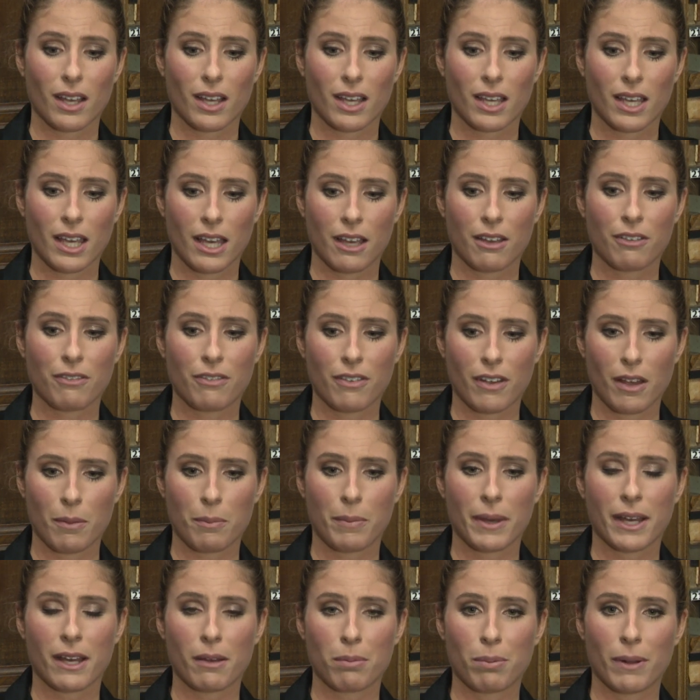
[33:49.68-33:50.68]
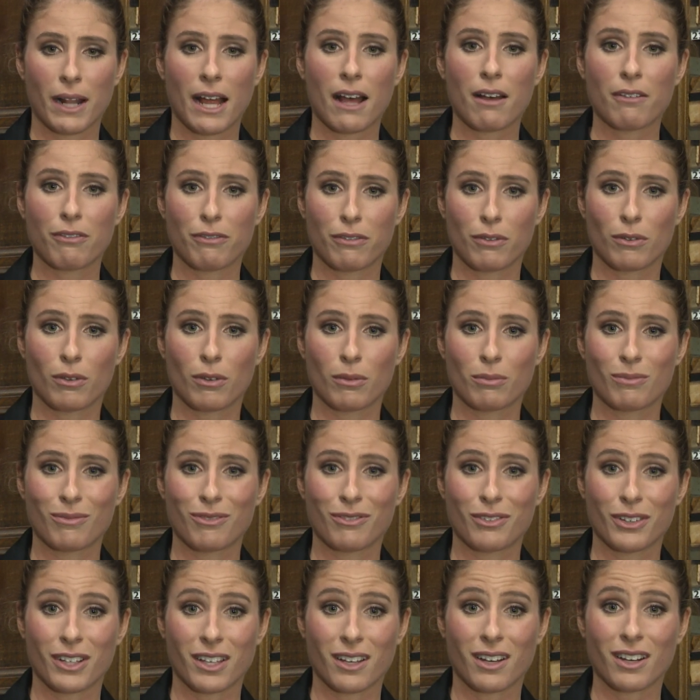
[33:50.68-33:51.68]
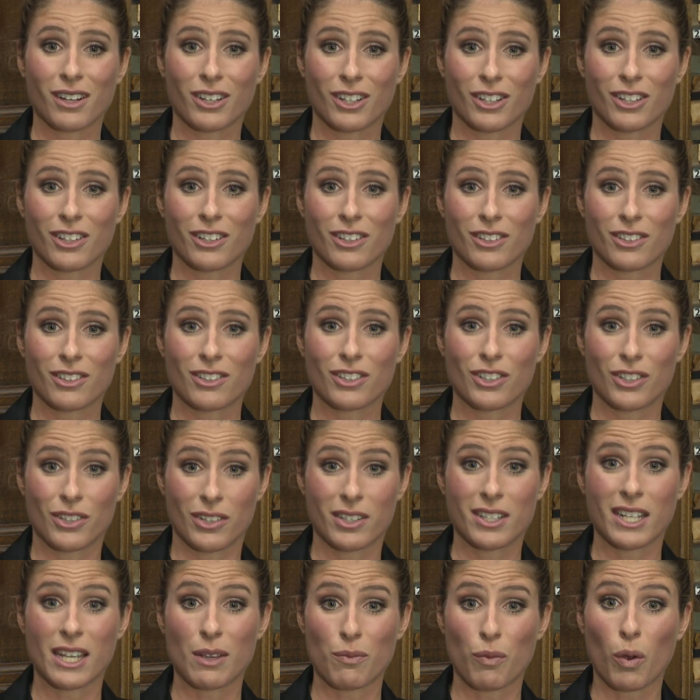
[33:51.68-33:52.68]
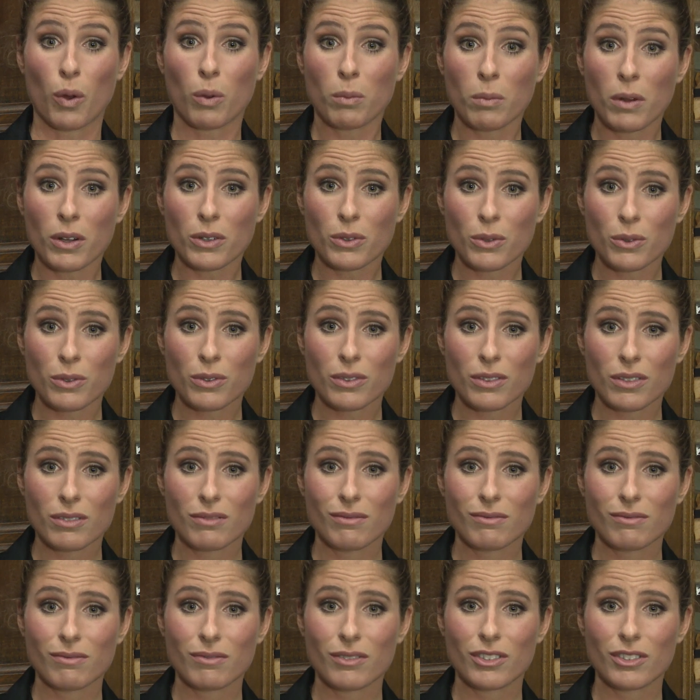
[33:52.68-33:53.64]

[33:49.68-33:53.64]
give a bigger platform for young girls to see role models,